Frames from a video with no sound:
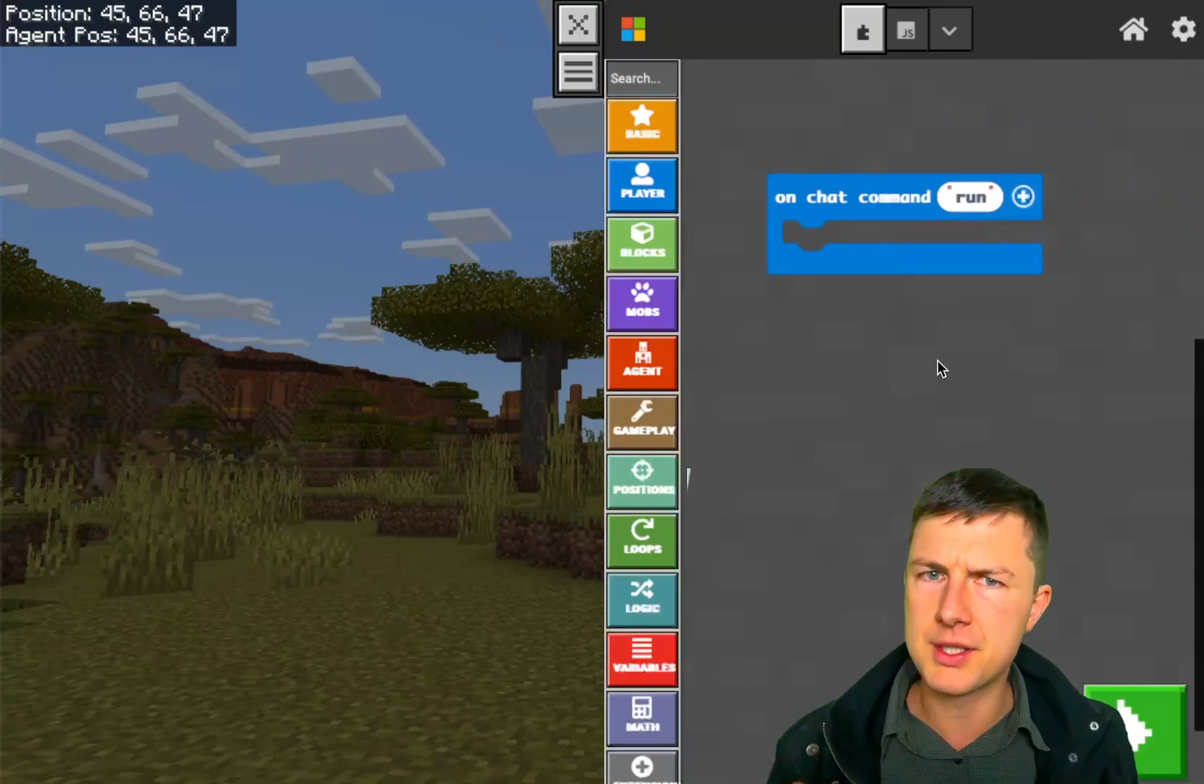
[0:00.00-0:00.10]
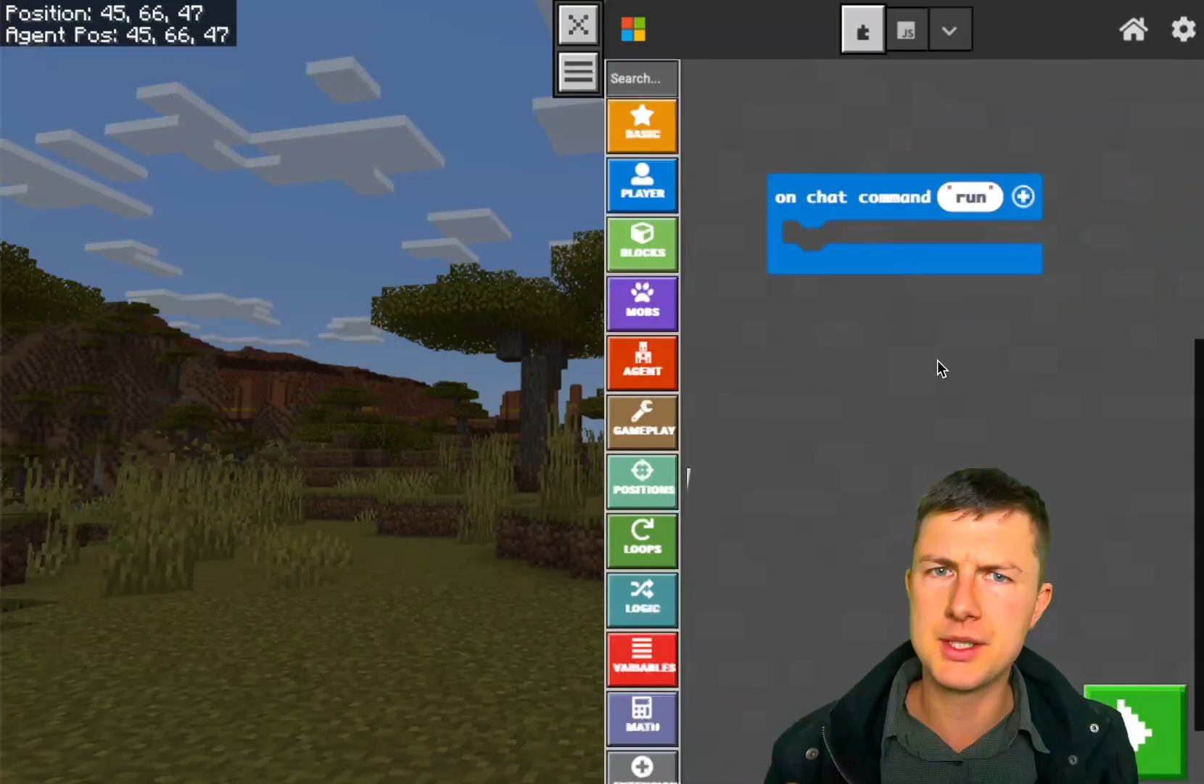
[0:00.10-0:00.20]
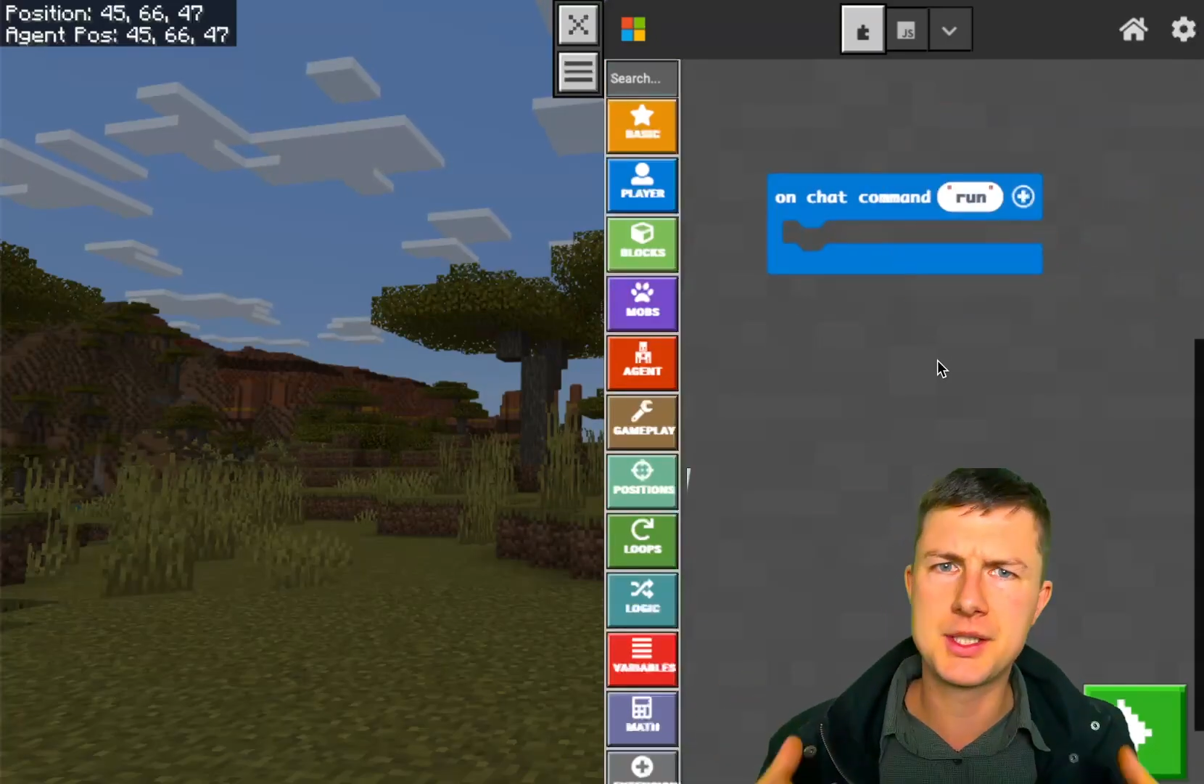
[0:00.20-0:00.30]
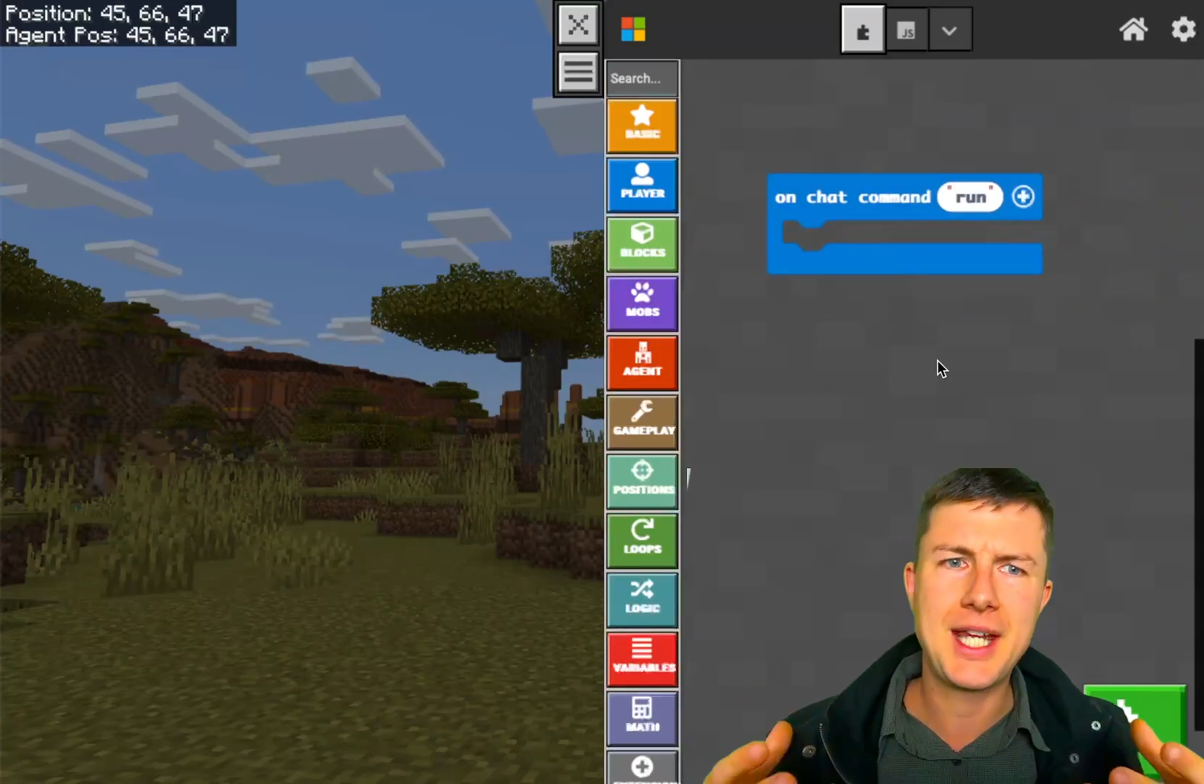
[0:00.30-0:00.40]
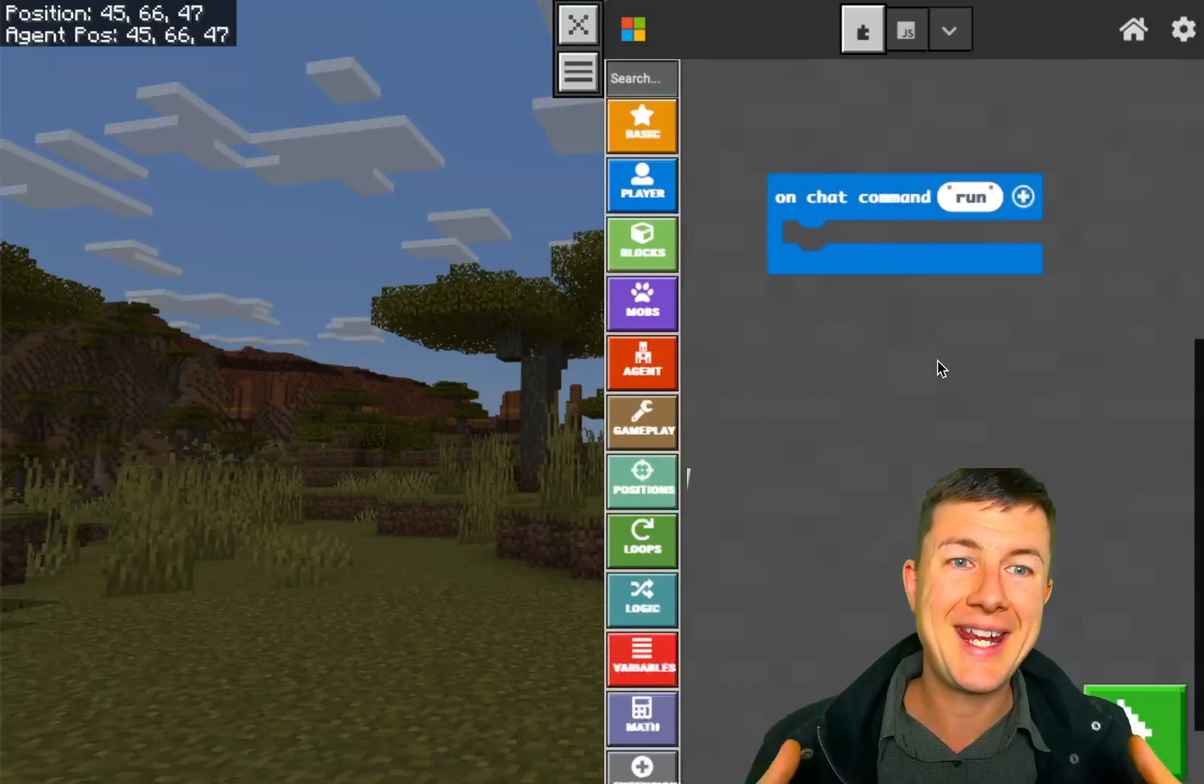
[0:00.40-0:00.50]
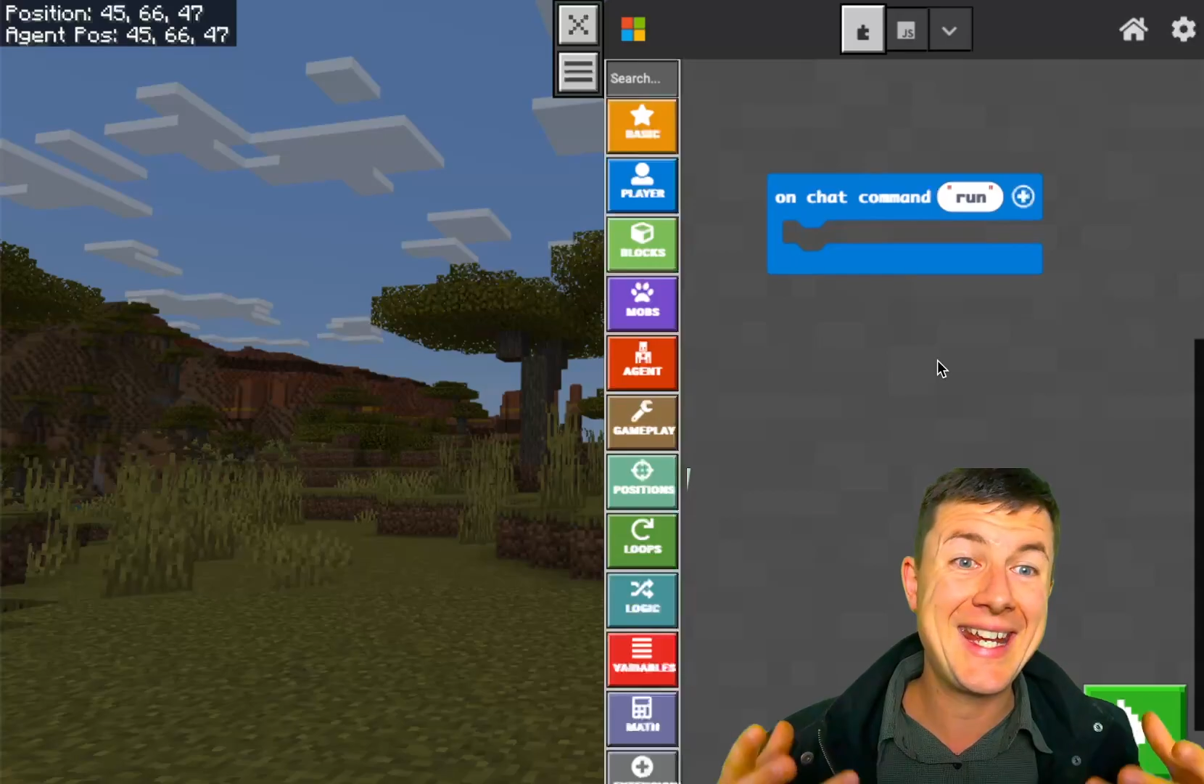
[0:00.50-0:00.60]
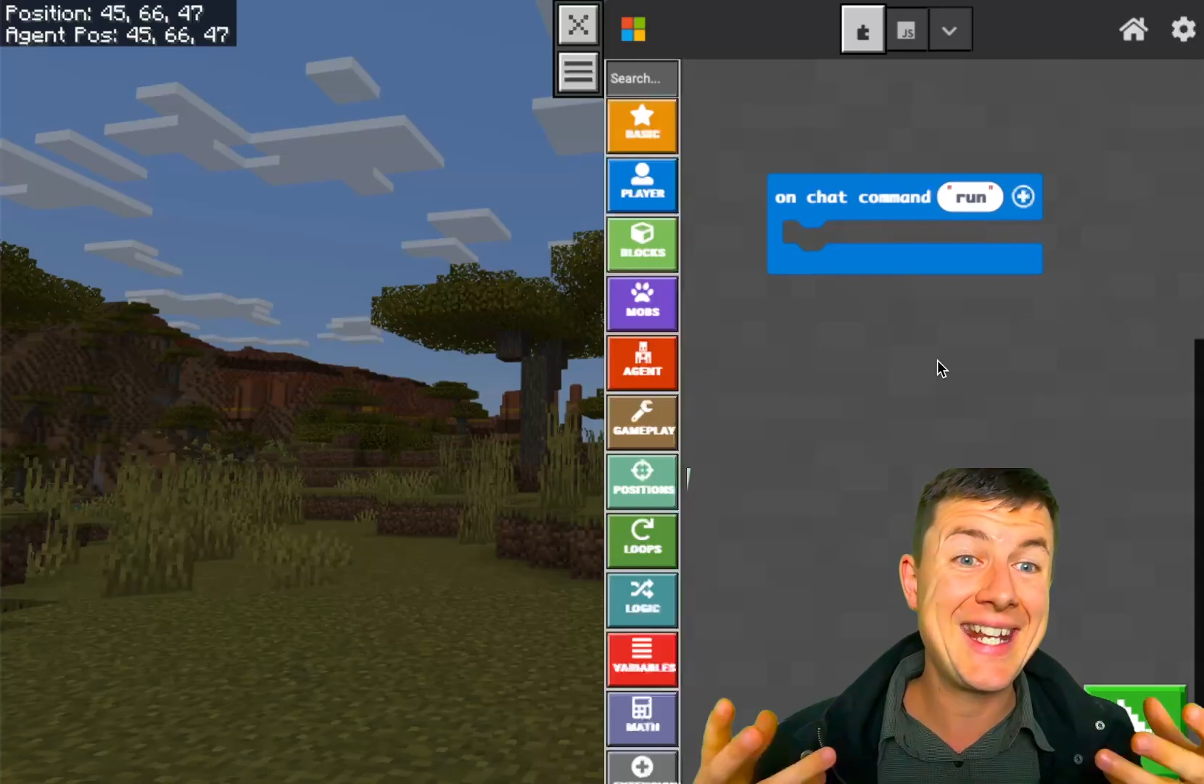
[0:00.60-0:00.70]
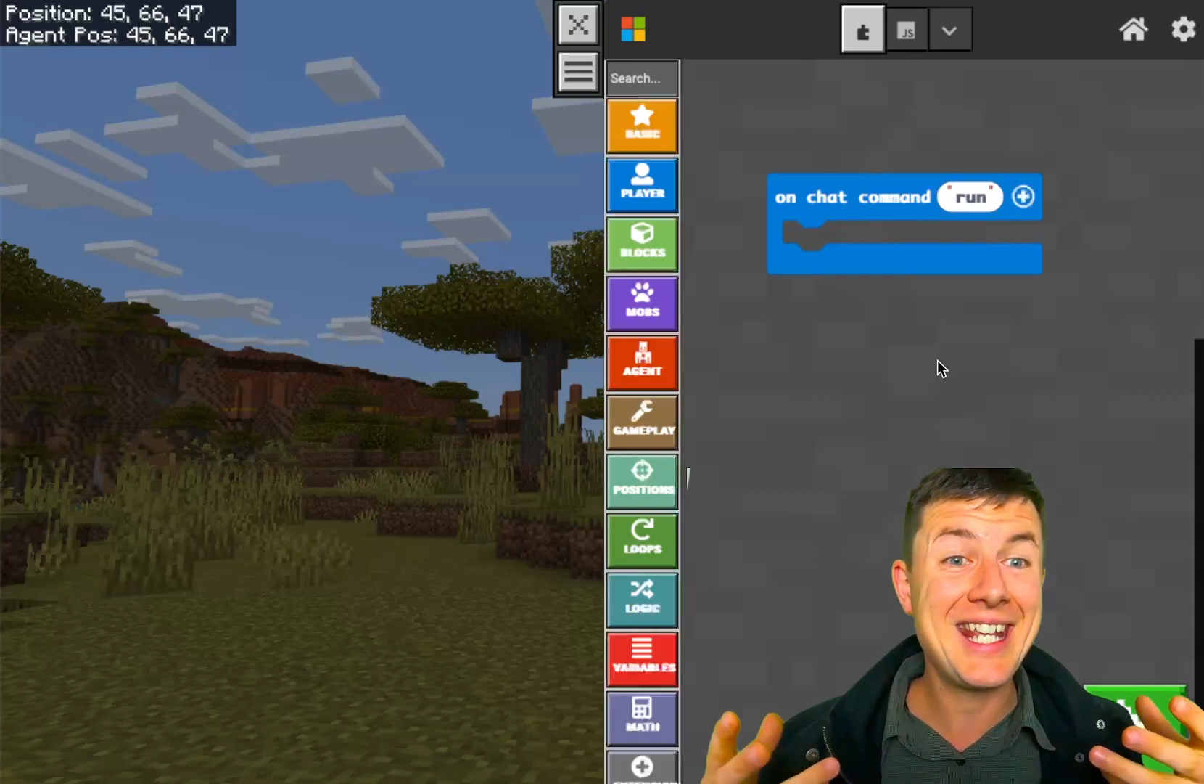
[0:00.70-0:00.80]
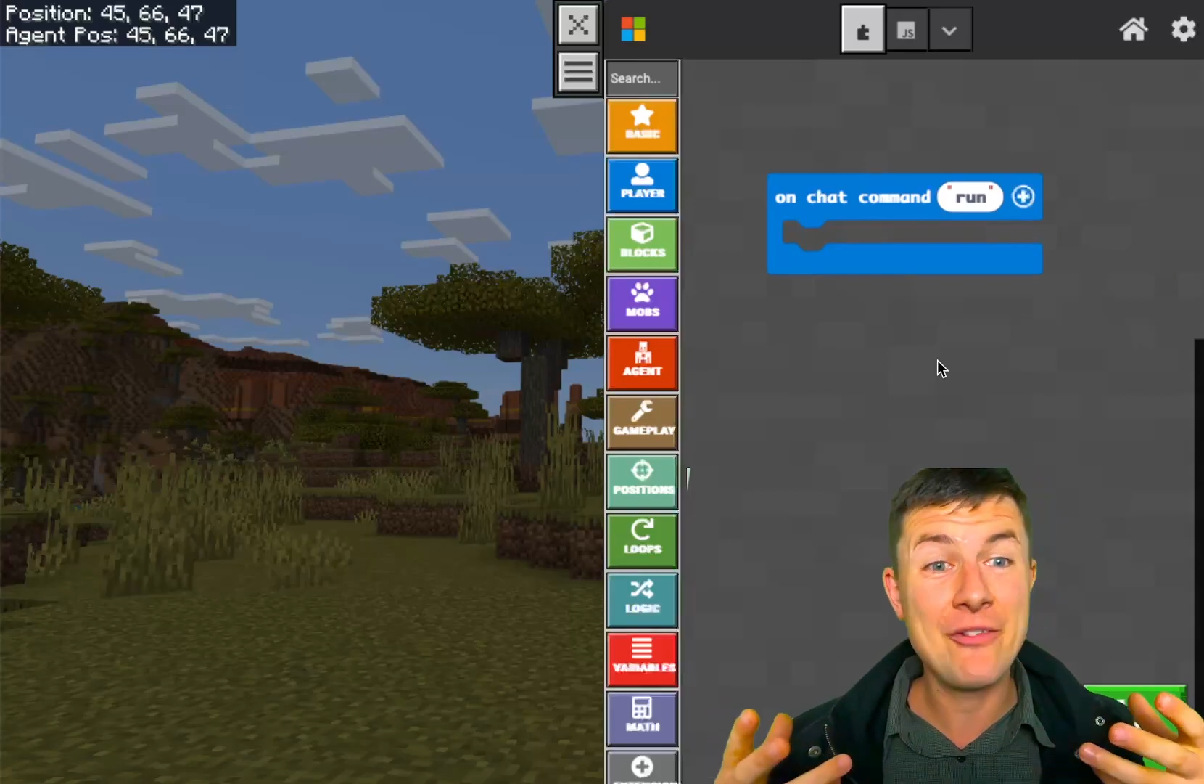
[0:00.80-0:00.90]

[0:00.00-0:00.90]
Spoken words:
is an